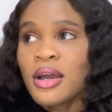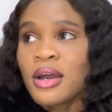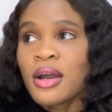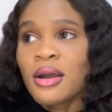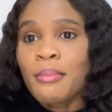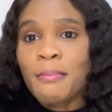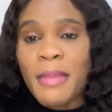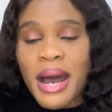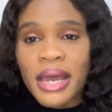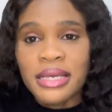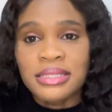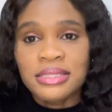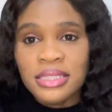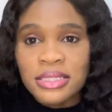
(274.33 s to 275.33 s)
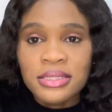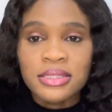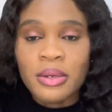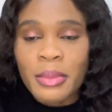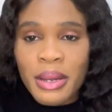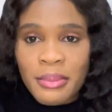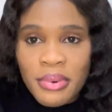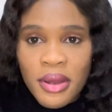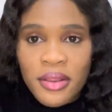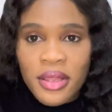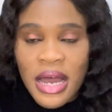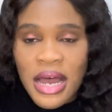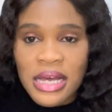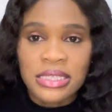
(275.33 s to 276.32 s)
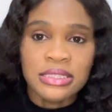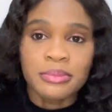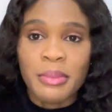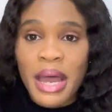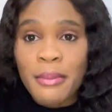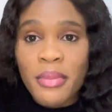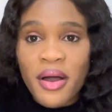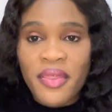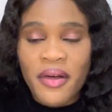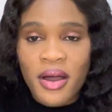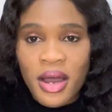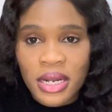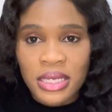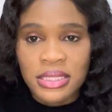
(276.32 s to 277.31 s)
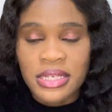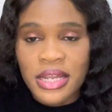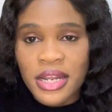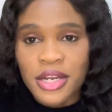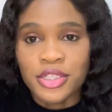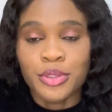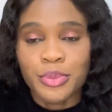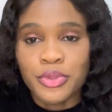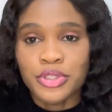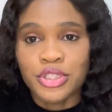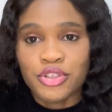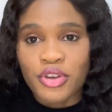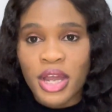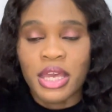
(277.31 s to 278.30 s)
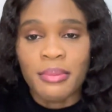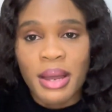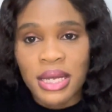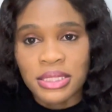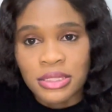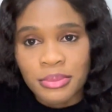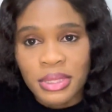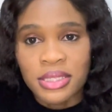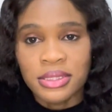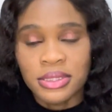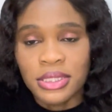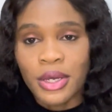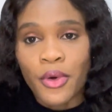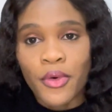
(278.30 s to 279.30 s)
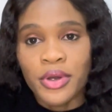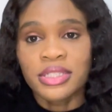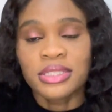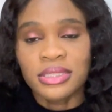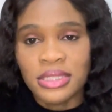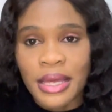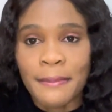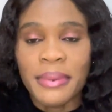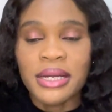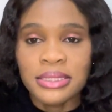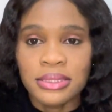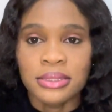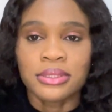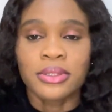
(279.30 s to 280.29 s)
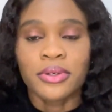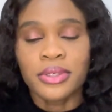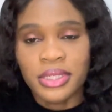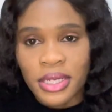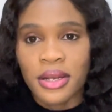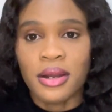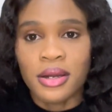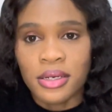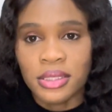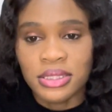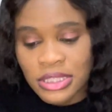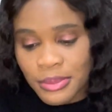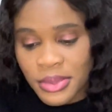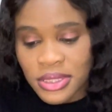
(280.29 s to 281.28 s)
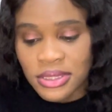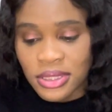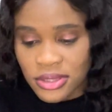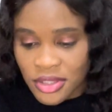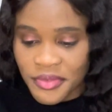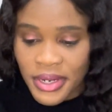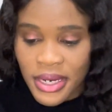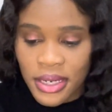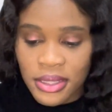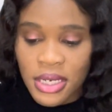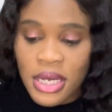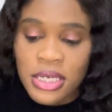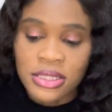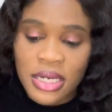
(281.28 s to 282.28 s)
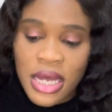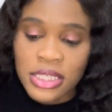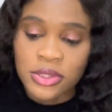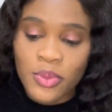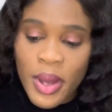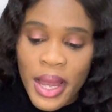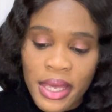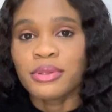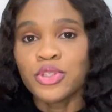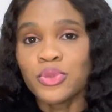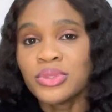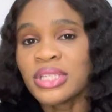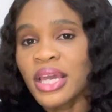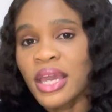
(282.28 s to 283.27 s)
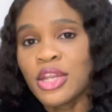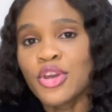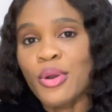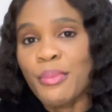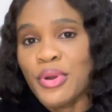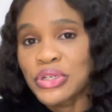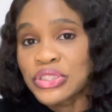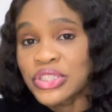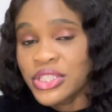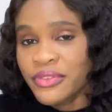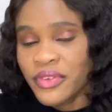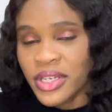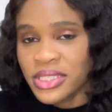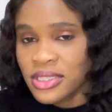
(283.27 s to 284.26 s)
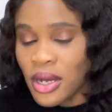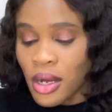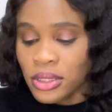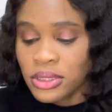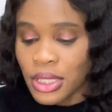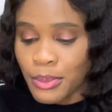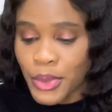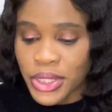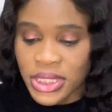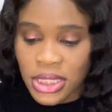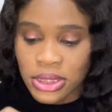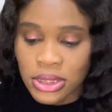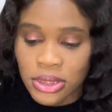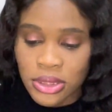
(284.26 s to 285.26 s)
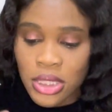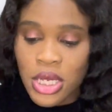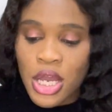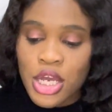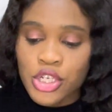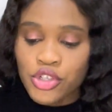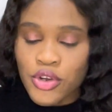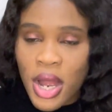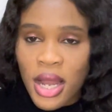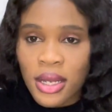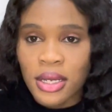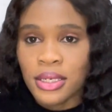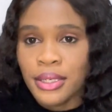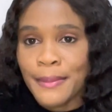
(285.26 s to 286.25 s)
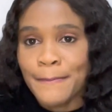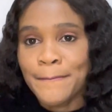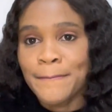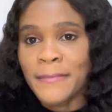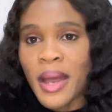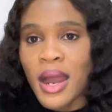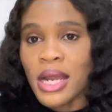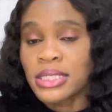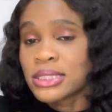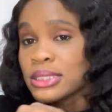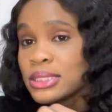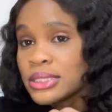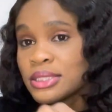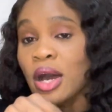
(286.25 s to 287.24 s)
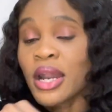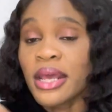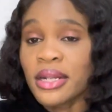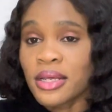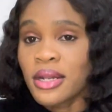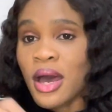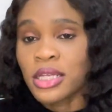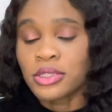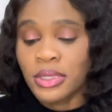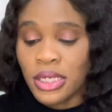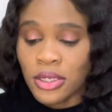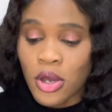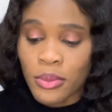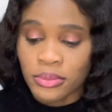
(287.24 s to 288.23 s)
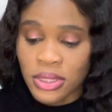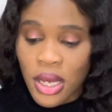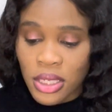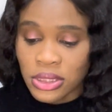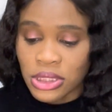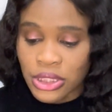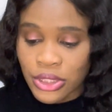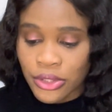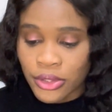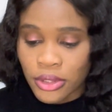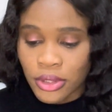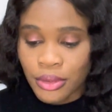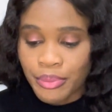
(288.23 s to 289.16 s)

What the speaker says: my sister, my brother has my mother on it, then they're supposed to track it back to me and say, oh, it's the same person, so they are siblings and stuff like that. So that's why you taking your birth certificate is also important to track or to connect the dots when it comes on to your